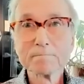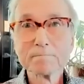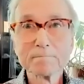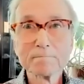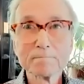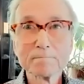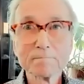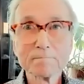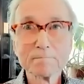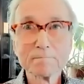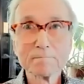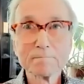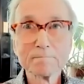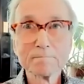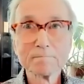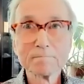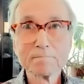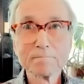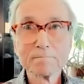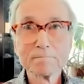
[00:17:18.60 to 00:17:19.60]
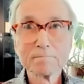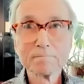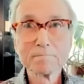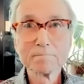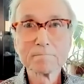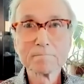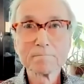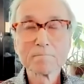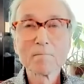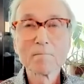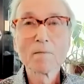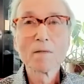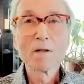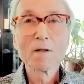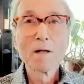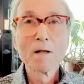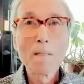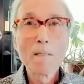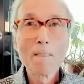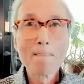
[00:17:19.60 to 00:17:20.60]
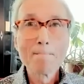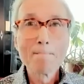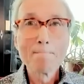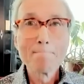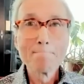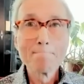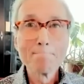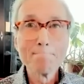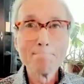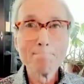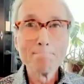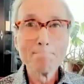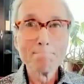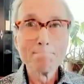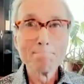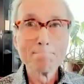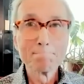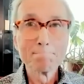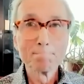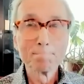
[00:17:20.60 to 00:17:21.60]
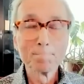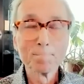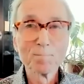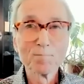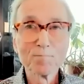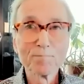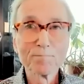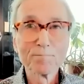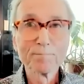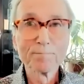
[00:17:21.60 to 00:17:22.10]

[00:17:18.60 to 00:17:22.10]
No words are spoken by the person on screen.